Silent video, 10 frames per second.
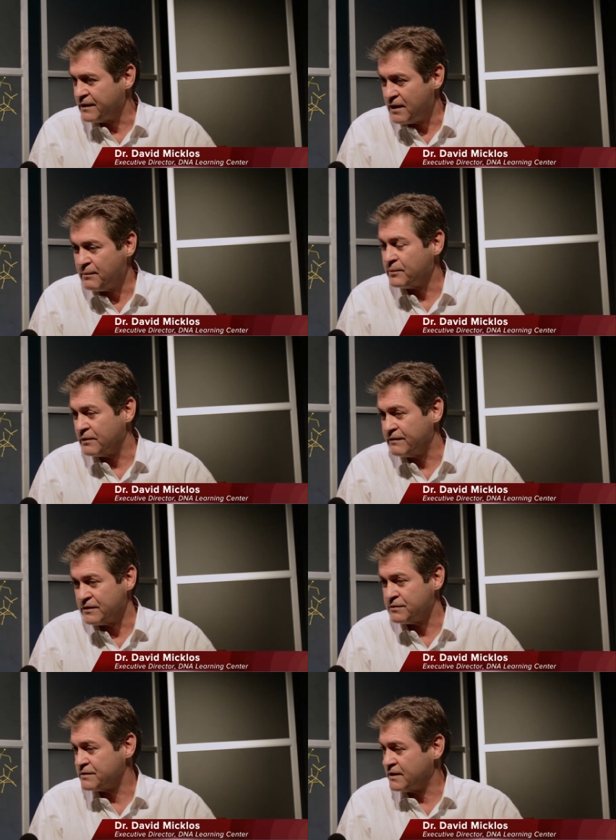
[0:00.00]
a number of
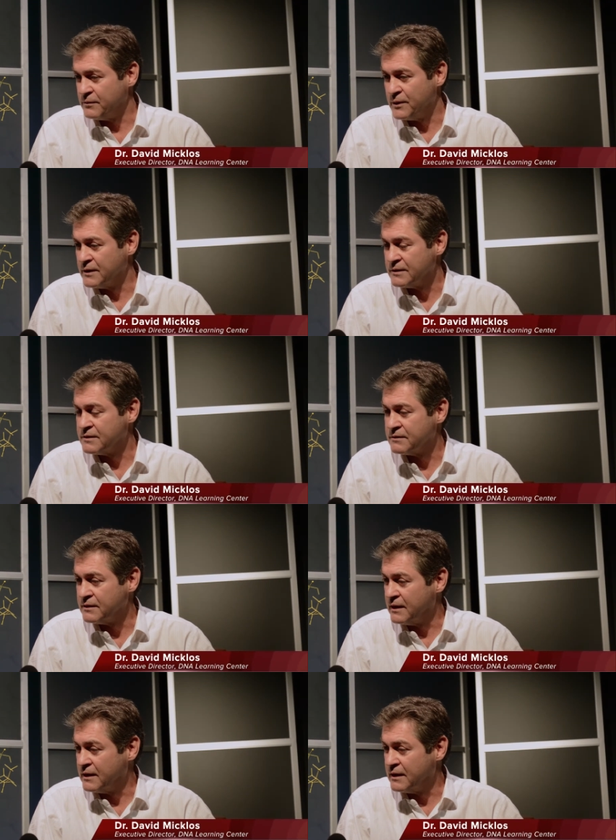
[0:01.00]
interesting ones